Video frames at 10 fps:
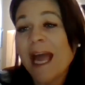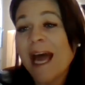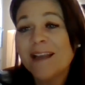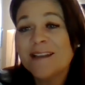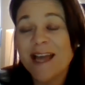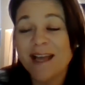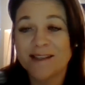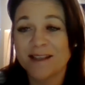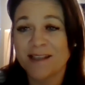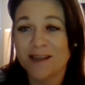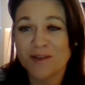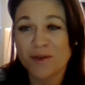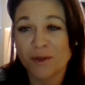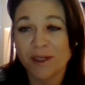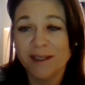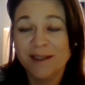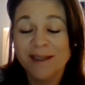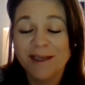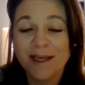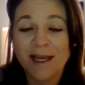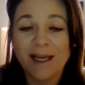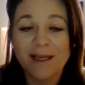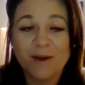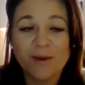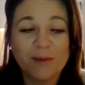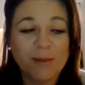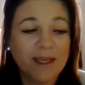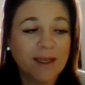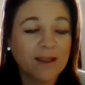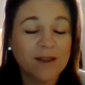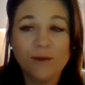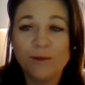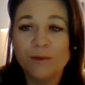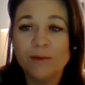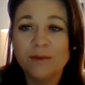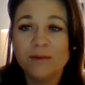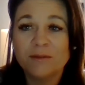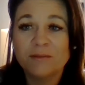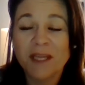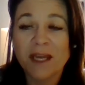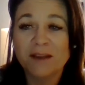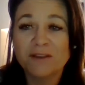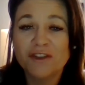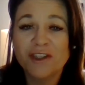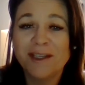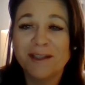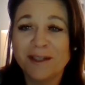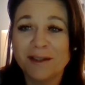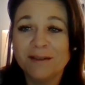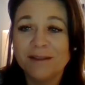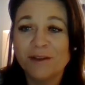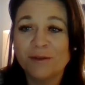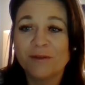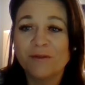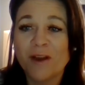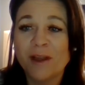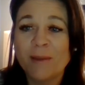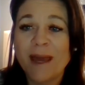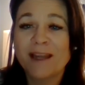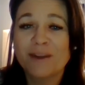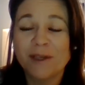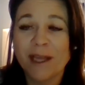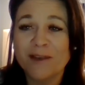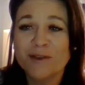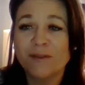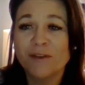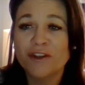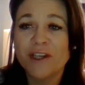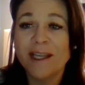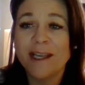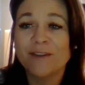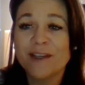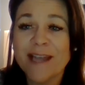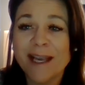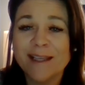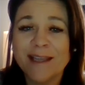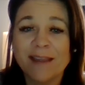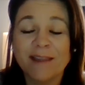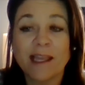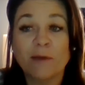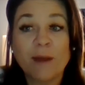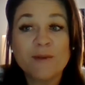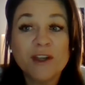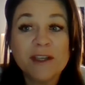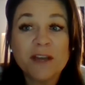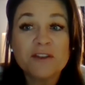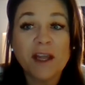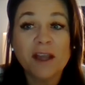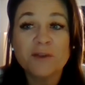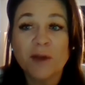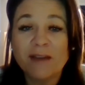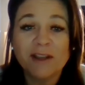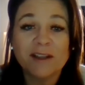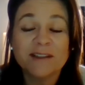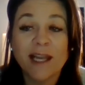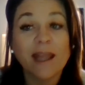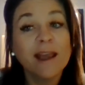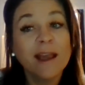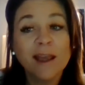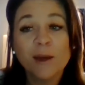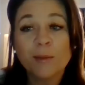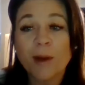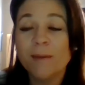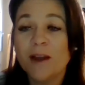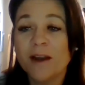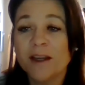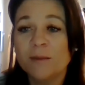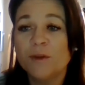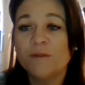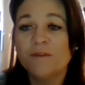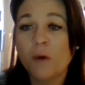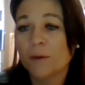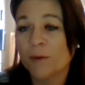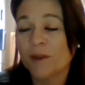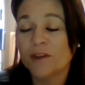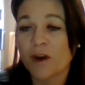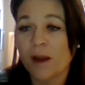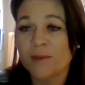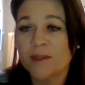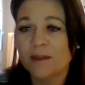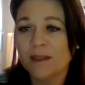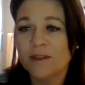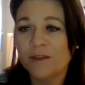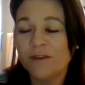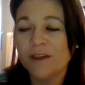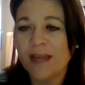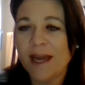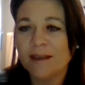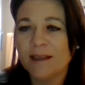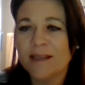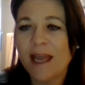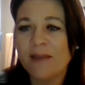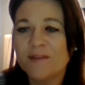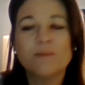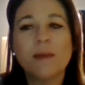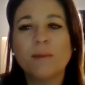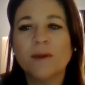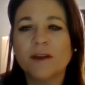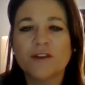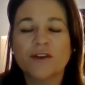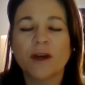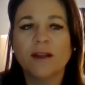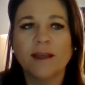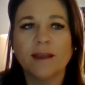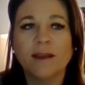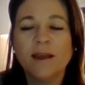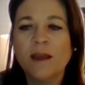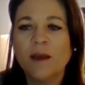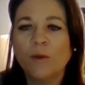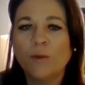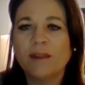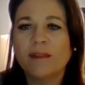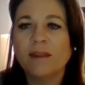has that success story. I know the minute you kind of cheat a little, you're falling back 3 days. So if you're cheating every second day thinking, "Well, I was good yesterday, so I'll have a little today," you're probably not going to move forward with the drops. Do you feel that? Because I have some people that are struggling with